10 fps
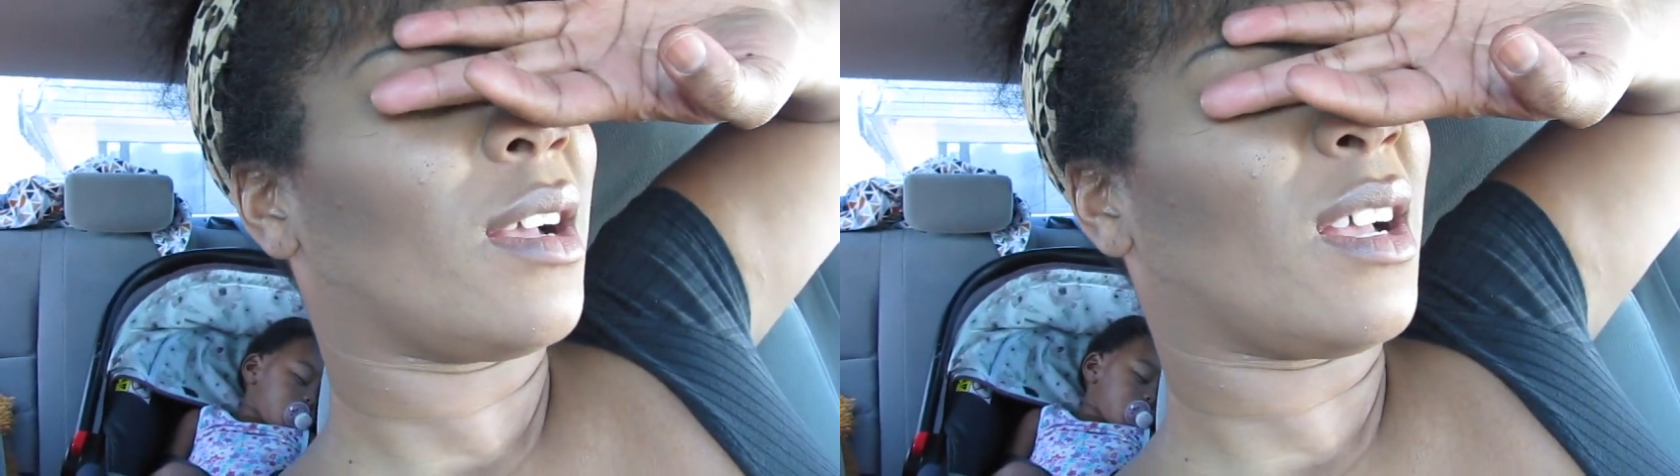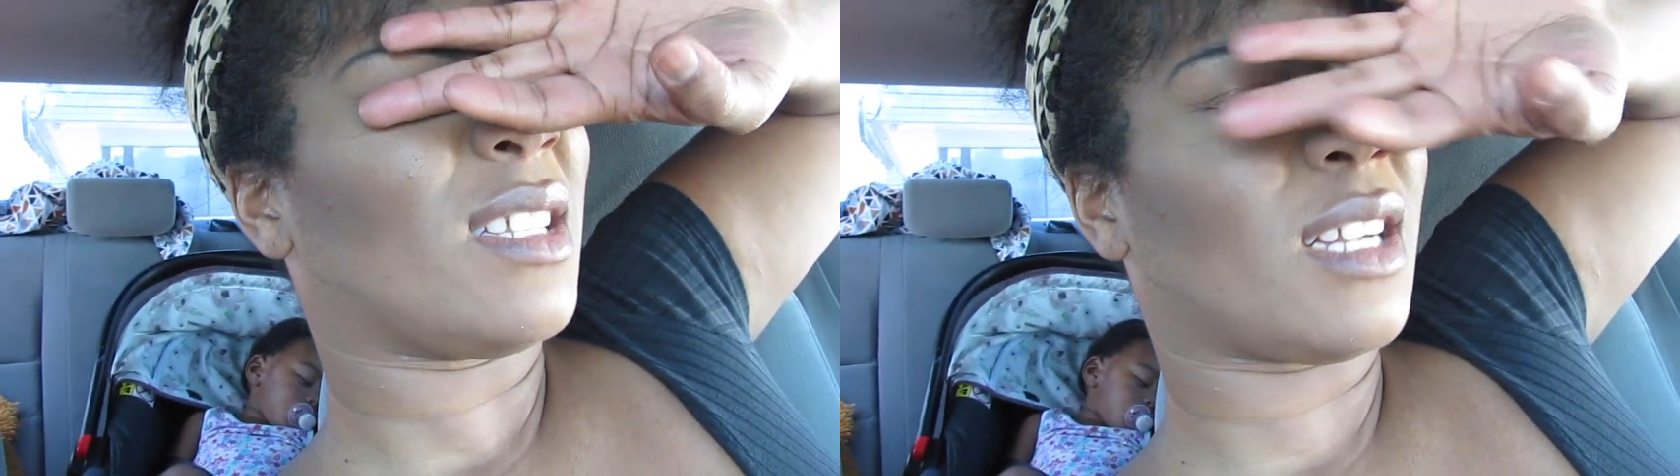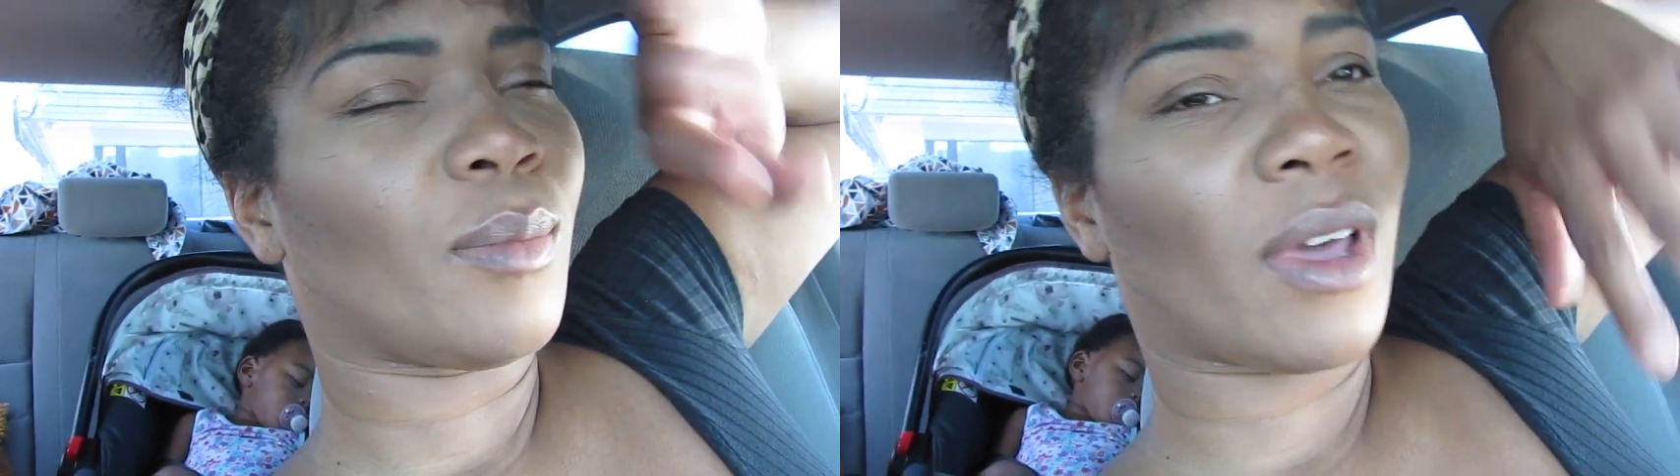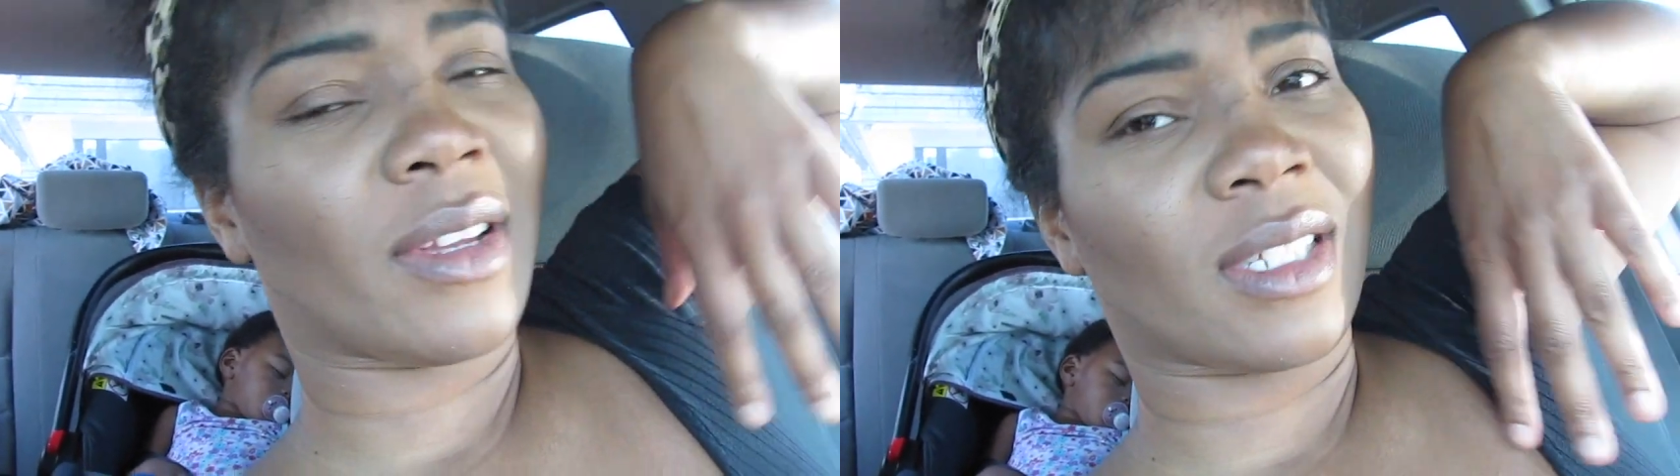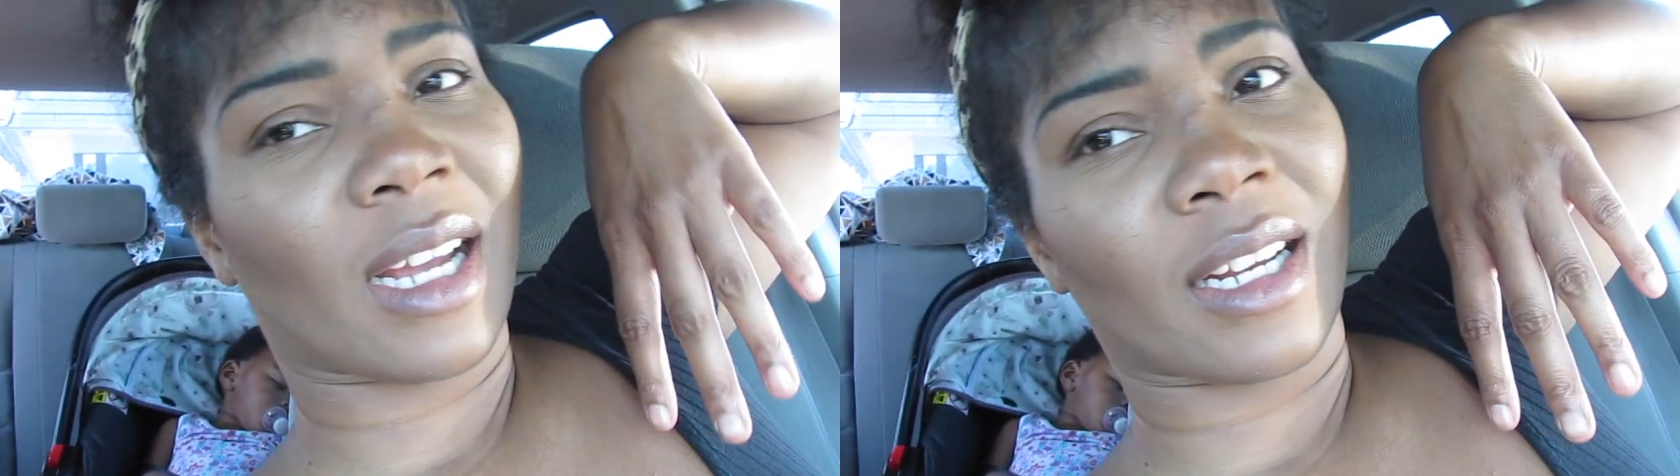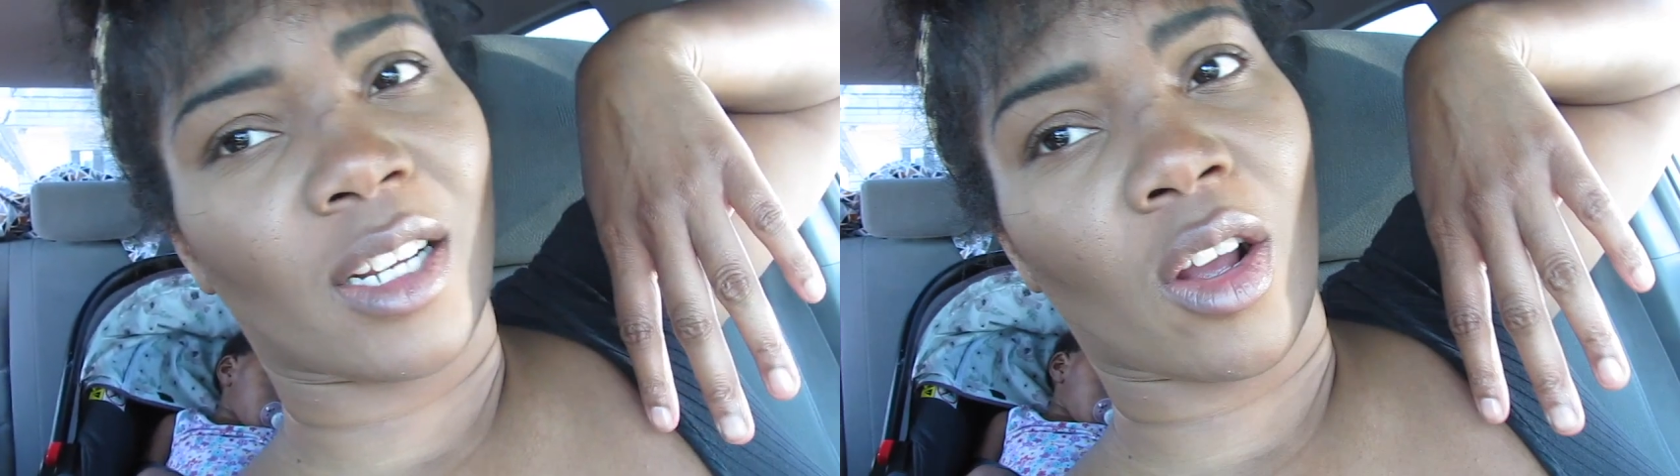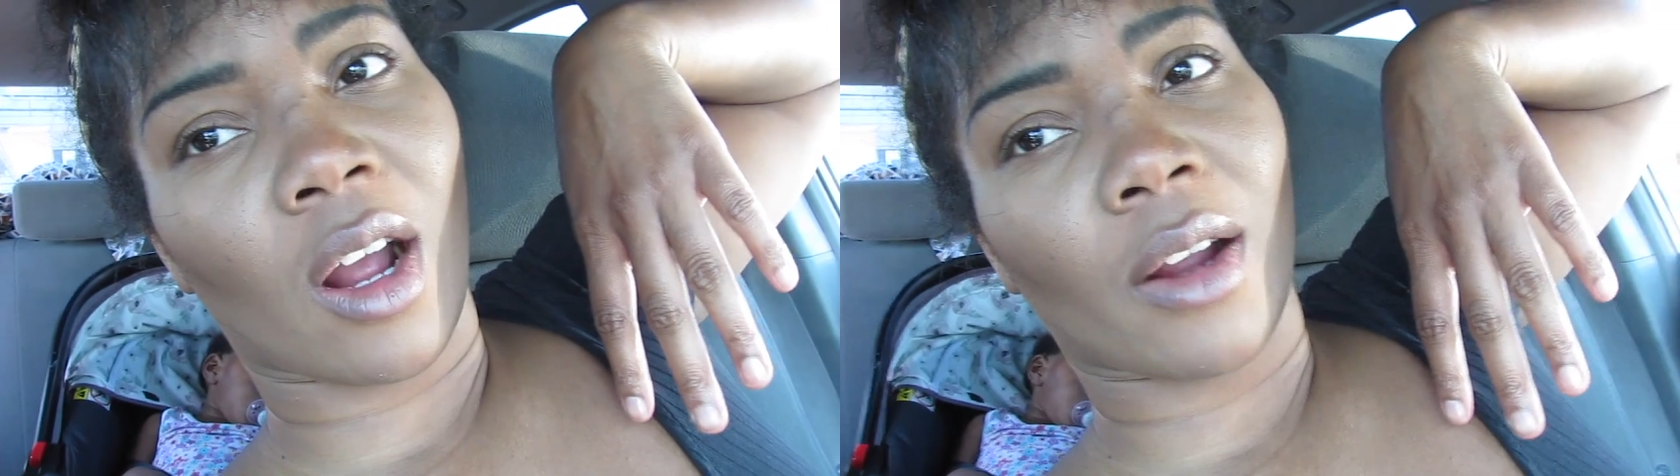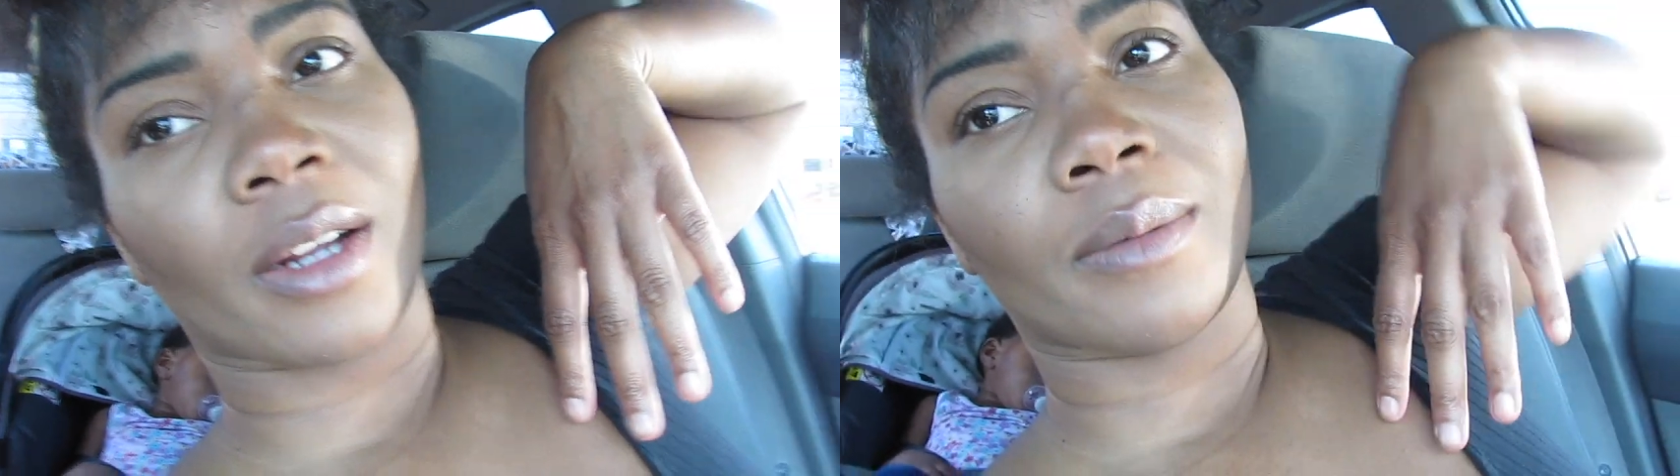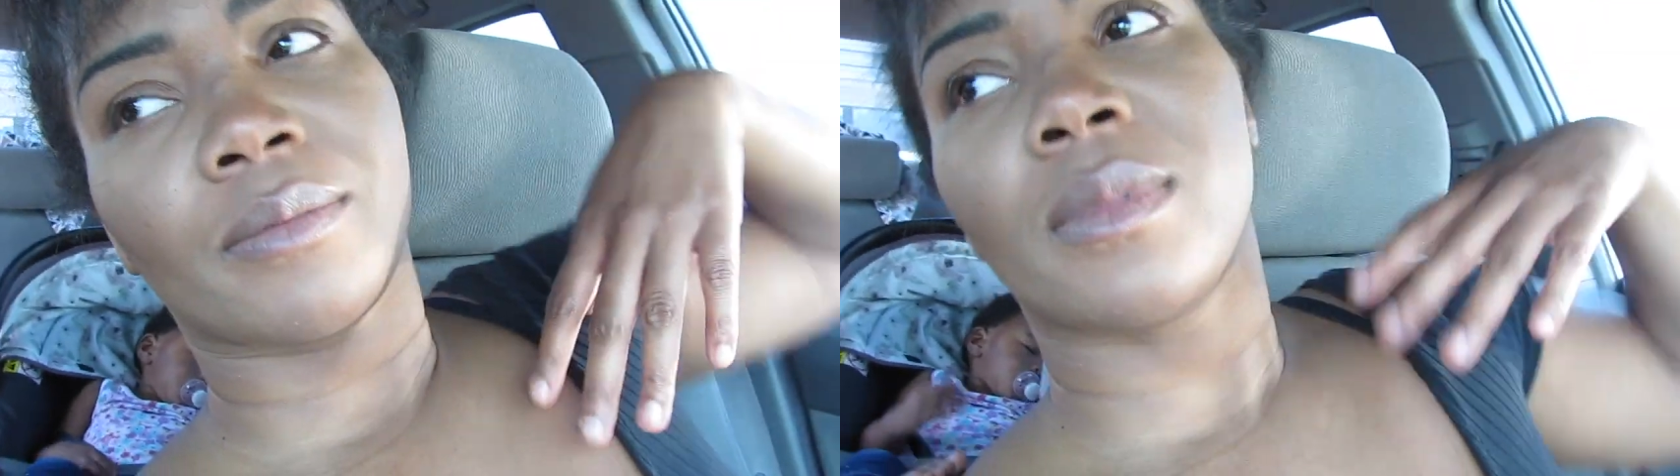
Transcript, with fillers: because her brother's not in the car